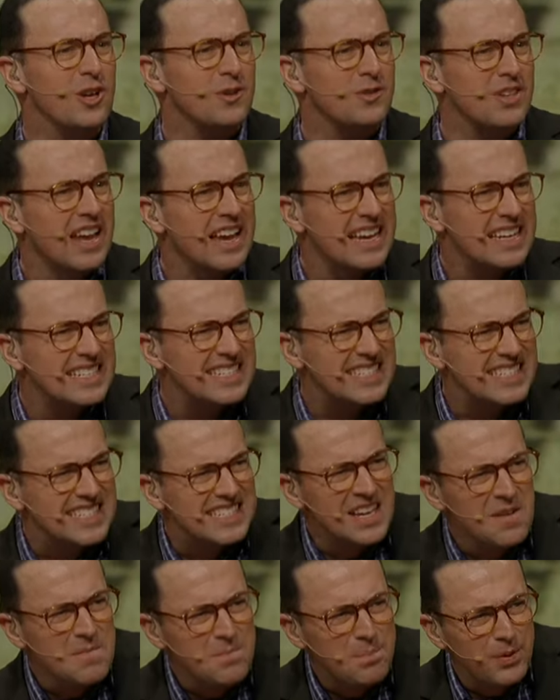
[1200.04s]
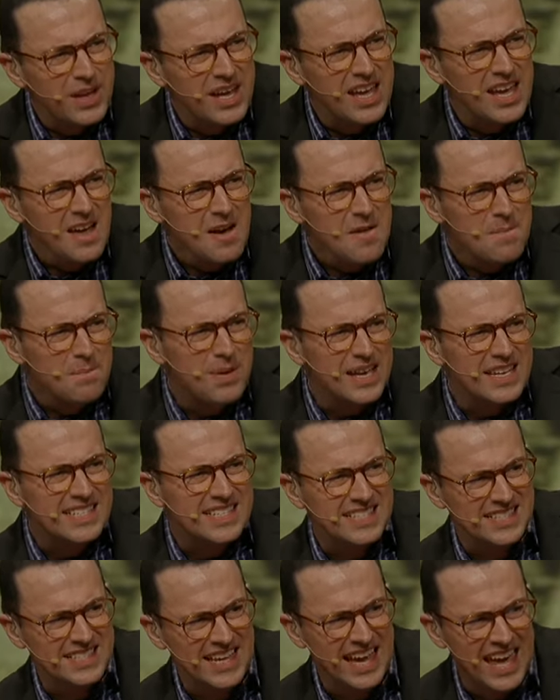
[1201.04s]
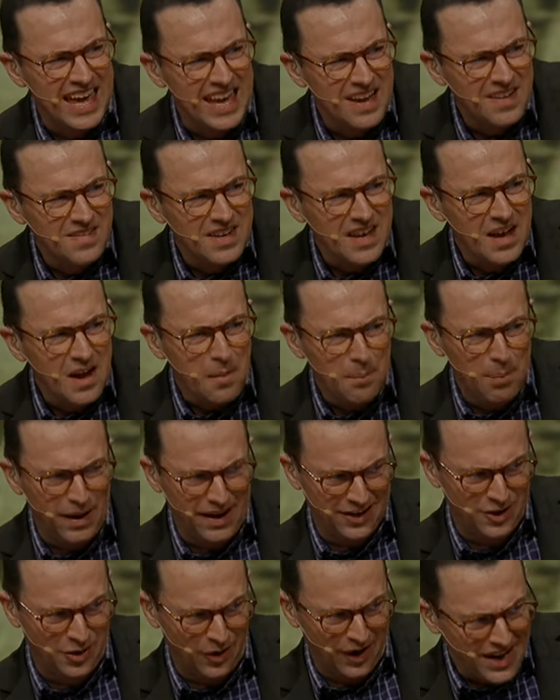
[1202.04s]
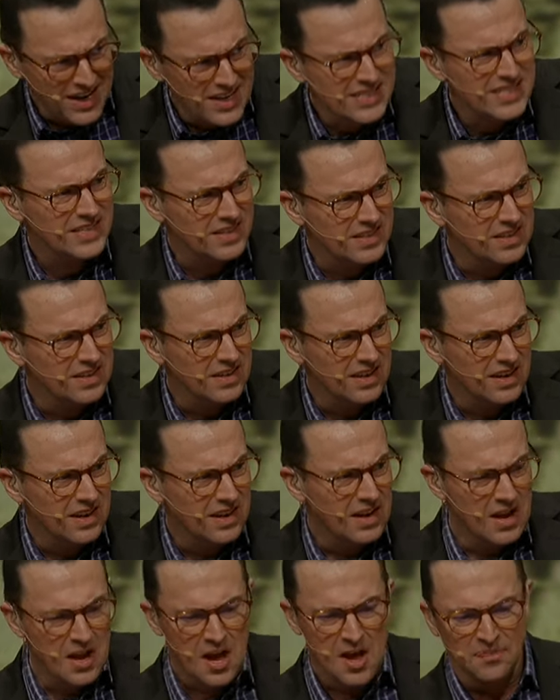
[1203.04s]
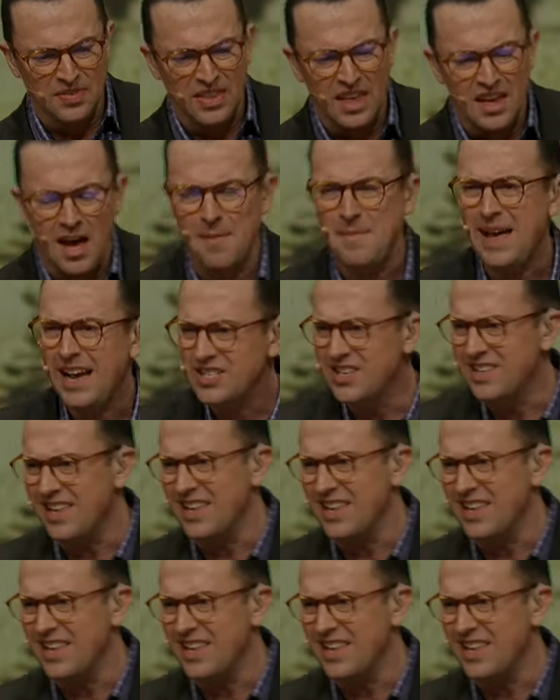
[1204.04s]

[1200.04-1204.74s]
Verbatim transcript: could simply be saved by grace Imagine